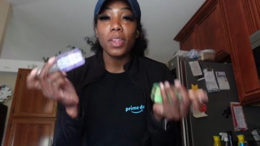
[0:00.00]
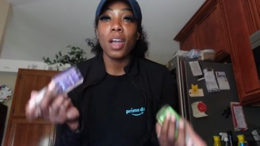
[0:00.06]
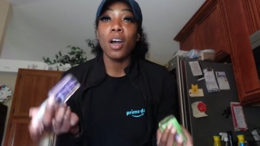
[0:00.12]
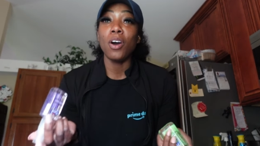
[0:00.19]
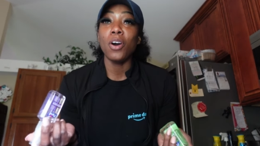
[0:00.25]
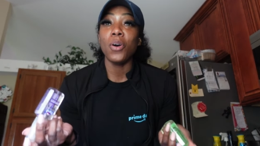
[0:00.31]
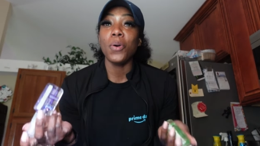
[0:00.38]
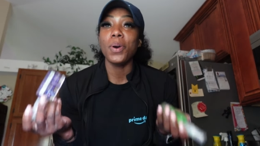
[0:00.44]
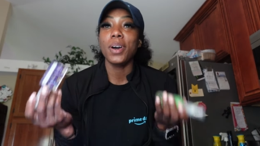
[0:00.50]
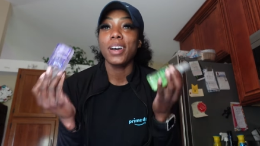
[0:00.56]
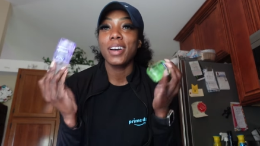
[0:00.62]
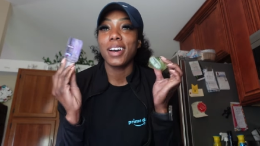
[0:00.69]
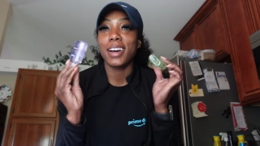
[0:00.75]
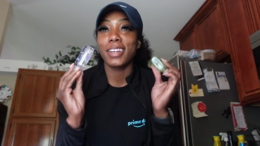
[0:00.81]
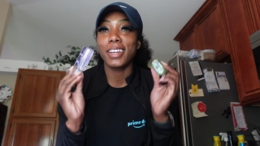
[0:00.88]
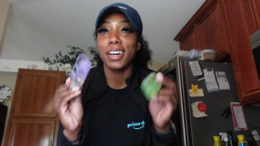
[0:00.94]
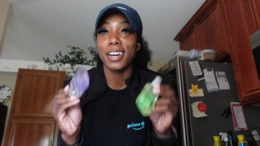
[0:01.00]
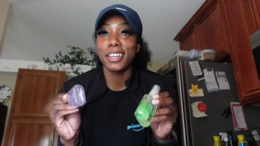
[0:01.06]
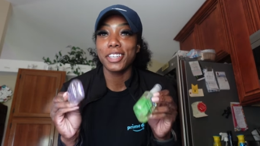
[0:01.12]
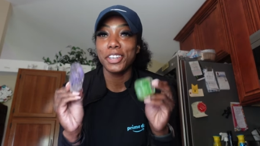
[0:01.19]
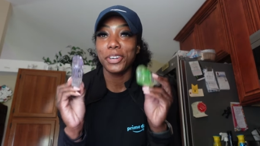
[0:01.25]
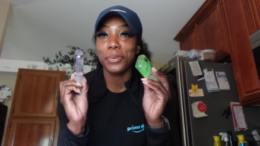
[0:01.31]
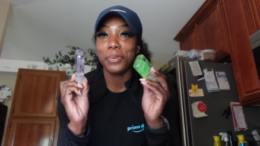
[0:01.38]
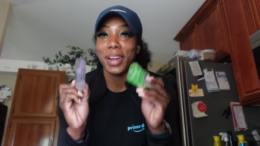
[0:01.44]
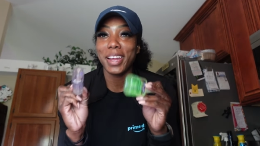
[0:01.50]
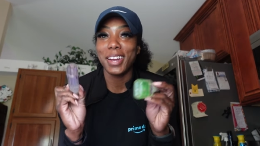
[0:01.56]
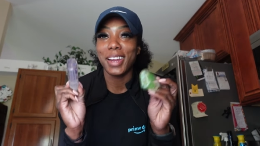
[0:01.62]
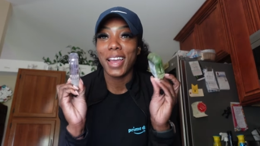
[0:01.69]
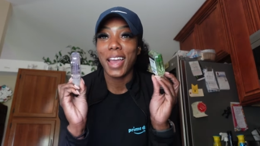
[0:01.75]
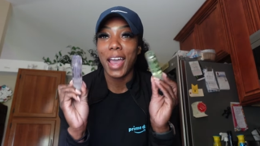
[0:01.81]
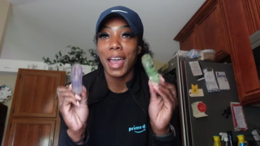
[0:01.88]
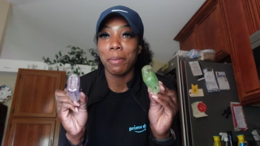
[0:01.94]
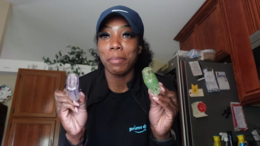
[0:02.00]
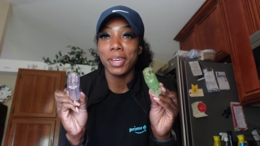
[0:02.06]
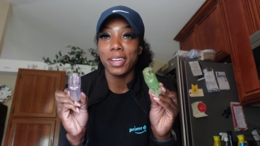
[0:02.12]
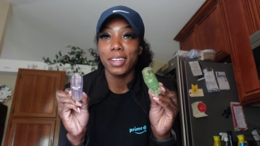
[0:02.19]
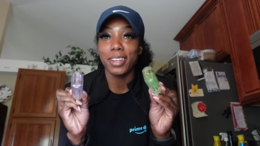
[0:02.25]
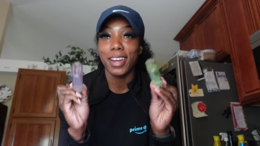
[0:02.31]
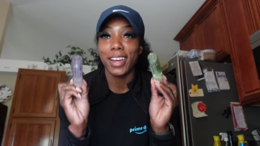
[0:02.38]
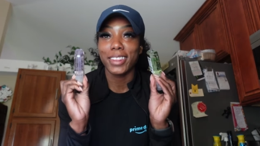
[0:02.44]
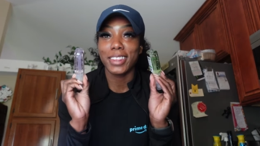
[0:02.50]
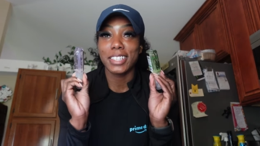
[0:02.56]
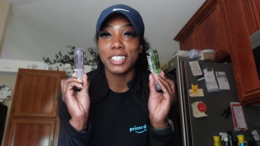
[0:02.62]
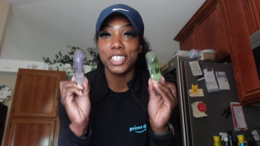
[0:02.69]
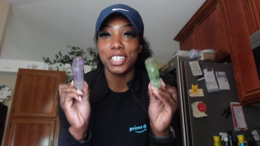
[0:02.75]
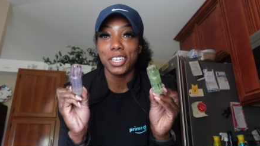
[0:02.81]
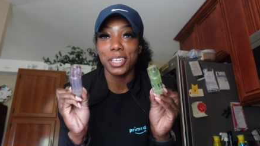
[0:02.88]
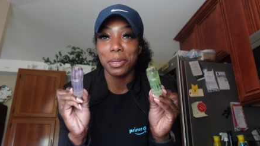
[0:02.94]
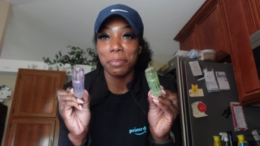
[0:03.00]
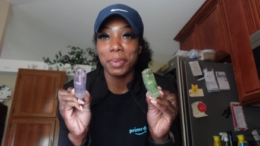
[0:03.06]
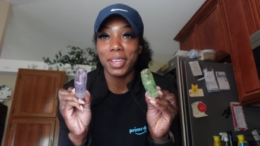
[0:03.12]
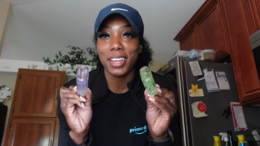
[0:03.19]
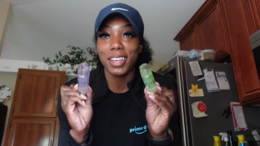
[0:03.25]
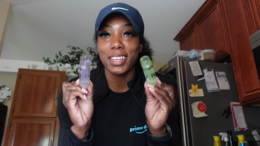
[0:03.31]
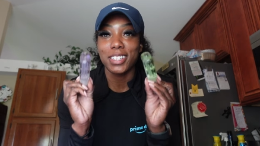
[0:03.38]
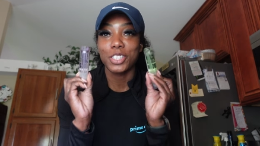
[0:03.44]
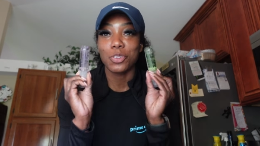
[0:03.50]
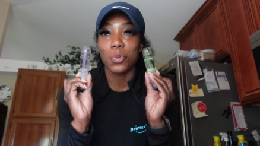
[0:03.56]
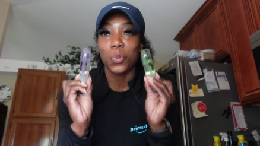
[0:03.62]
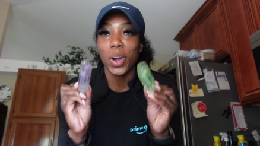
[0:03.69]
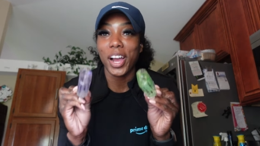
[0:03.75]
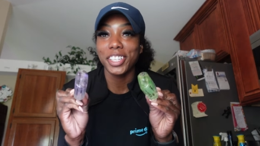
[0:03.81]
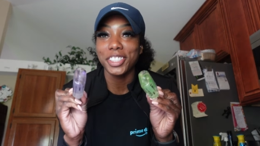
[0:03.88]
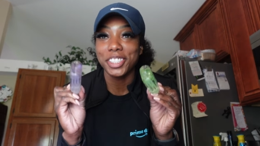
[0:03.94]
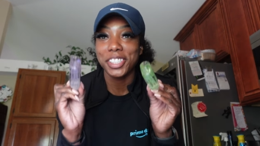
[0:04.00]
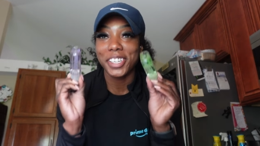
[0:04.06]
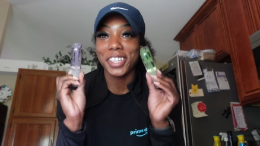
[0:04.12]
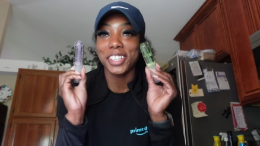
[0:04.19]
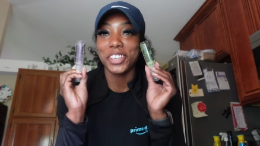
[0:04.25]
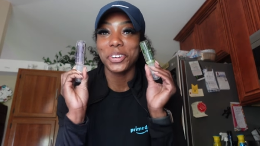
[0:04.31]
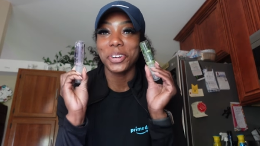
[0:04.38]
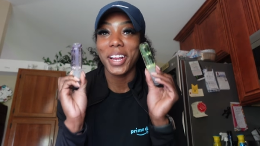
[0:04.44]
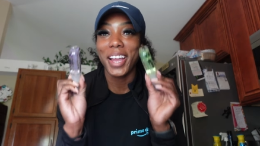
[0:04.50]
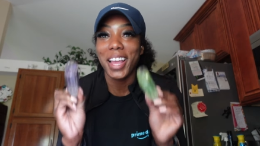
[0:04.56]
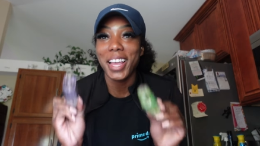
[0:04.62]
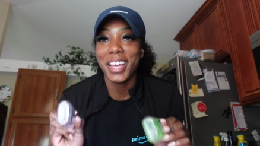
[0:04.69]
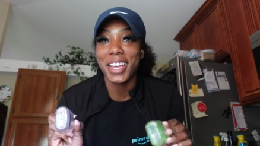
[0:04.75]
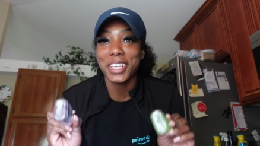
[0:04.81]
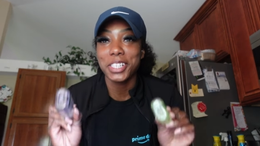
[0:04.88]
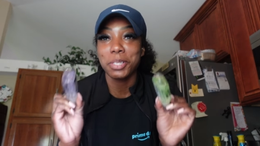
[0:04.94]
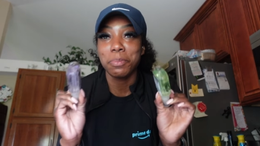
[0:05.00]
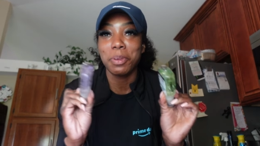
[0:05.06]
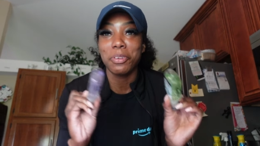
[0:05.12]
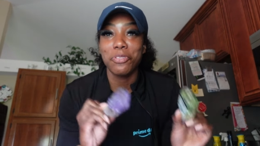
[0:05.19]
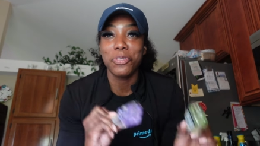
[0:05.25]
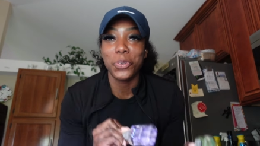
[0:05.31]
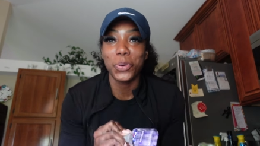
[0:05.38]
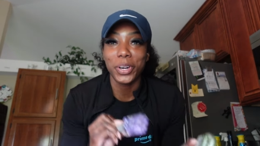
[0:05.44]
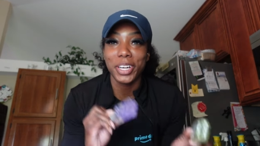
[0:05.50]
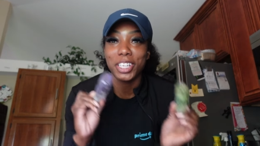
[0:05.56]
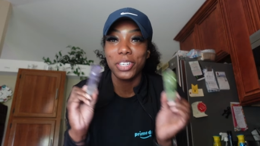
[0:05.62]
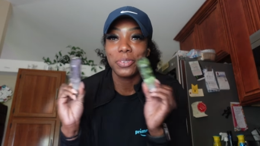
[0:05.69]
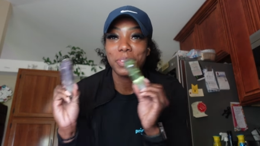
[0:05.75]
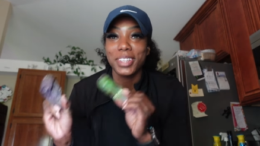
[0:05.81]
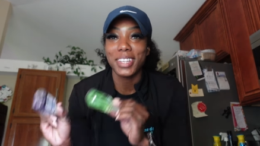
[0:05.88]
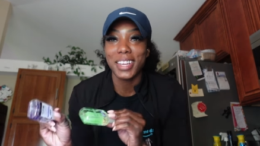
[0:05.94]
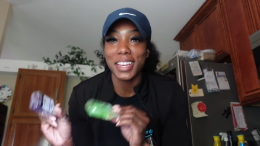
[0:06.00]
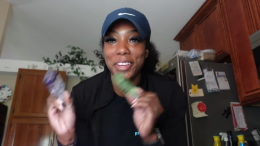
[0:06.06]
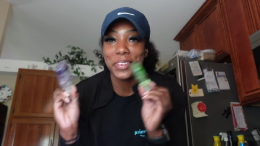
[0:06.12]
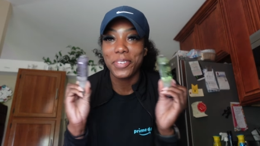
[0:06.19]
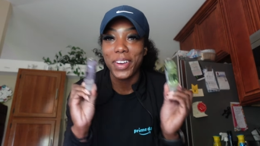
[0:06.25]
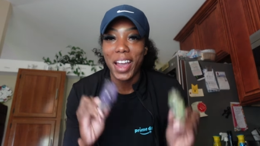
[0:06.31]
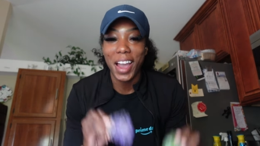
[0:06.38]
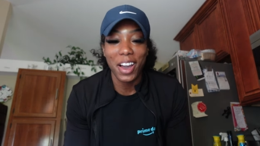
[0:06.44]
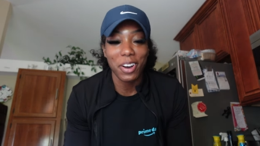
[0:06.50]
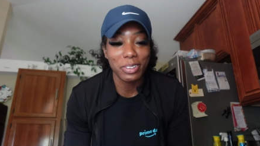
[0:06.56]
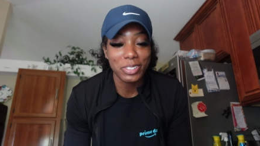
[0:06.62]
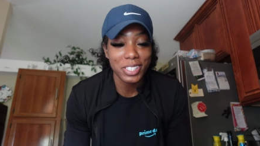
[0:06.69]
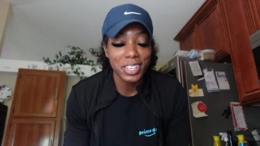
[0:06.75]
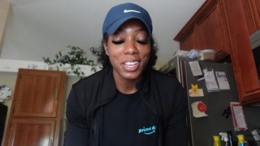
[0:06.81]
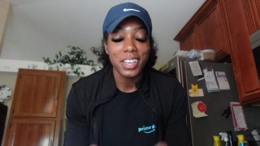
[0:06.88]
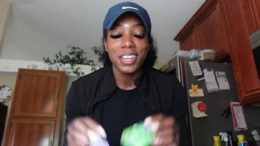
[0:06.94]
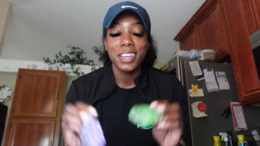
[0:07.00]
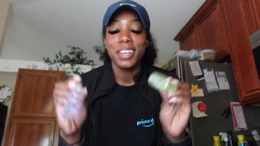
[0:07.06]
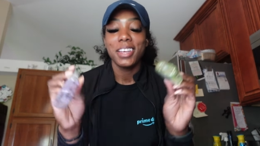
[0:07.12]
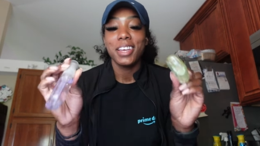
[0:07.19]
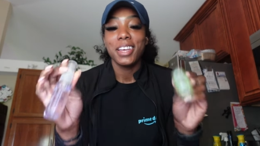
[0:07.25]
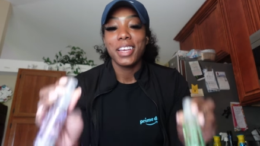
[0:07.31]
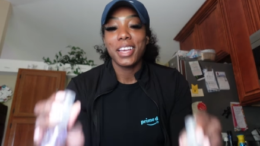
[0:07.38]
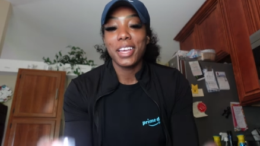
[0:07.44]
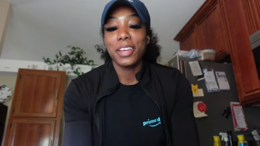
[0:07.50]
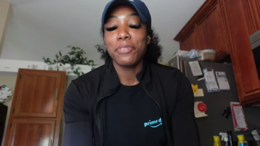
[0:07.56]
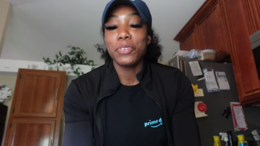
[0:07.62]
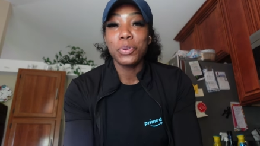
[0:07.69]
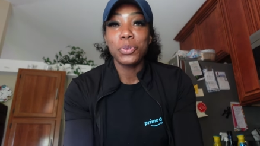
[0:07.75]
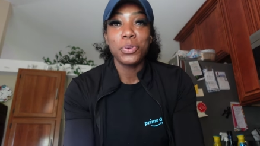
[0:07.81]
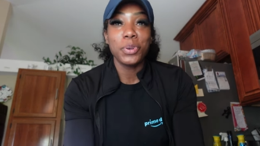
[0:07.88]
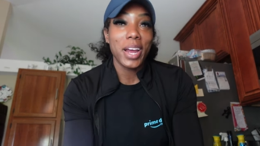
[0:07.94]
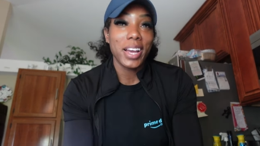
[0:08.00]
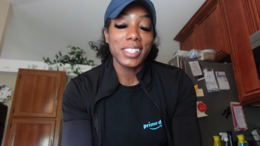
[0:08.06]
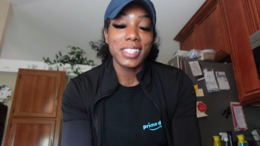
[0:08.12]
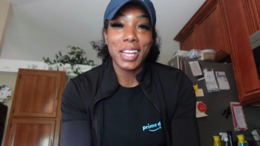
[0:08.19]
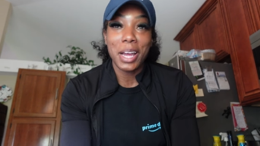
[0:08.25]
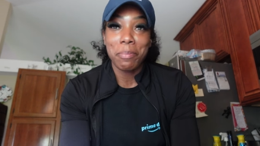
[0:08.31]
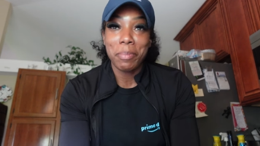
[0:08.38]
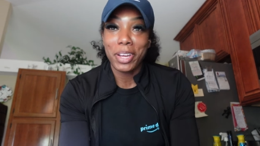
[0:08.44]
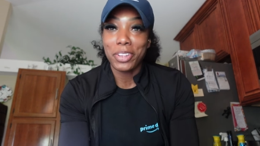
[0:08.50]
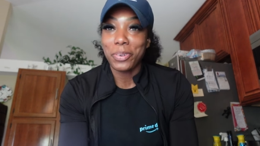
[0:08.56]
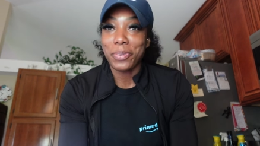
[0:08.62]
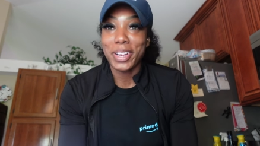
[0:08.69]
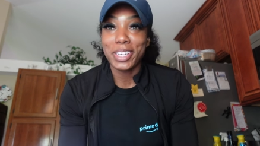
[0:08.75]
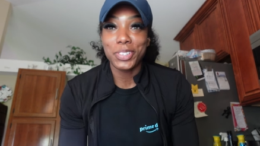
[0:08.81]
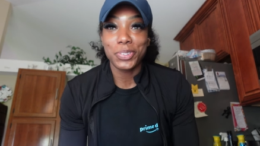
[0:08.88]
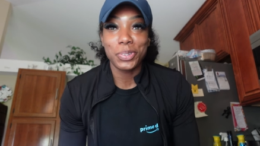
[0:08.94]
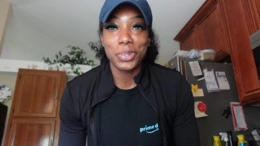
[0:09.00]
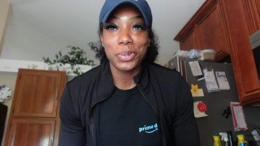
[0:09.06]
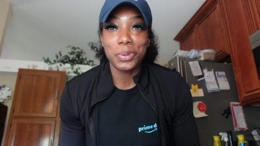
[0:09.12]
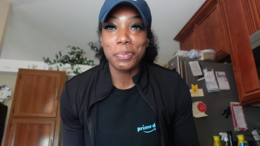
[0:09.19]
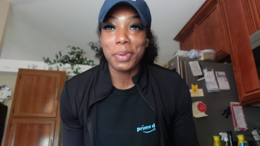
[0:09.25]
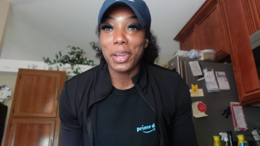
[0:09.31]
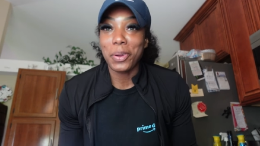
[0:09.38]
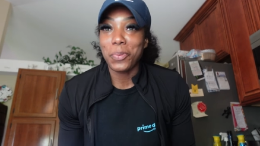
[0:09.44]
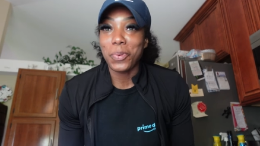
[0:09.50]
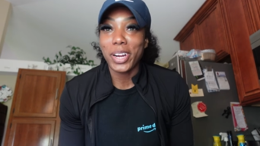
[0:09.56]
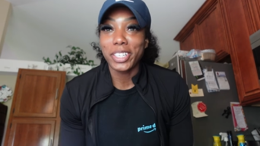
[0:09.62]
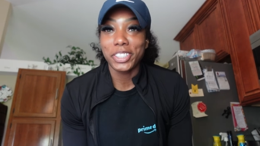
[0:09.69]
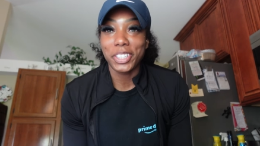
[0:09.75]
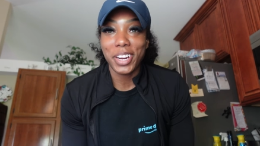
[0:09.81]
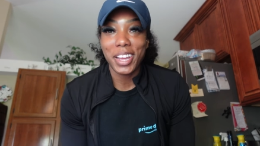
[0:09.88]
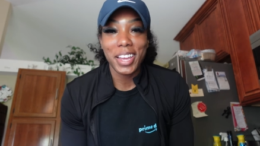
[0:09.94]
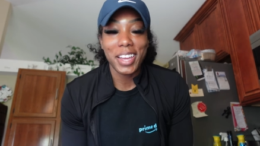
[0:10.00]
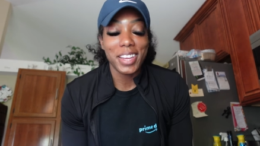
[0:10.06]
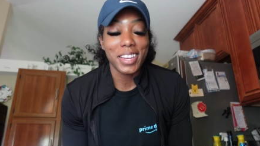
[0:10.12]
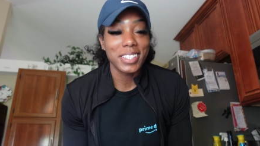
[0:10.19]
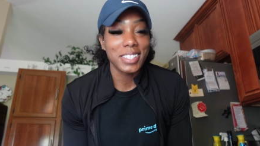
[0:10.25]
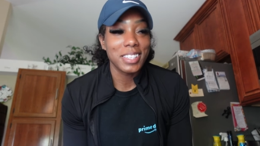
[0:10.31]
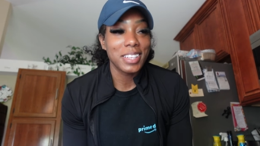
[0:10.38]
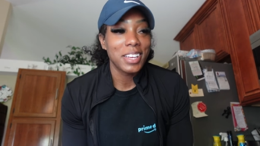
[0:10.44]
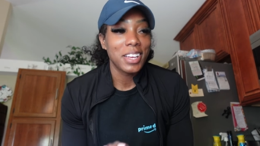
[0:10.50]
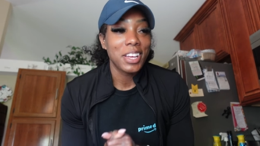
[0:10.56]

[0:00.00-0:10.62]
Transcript: Oh, an underrated habit at the gym is washing your hands before you leave out. If you do not stop by the restroom and wash your hands,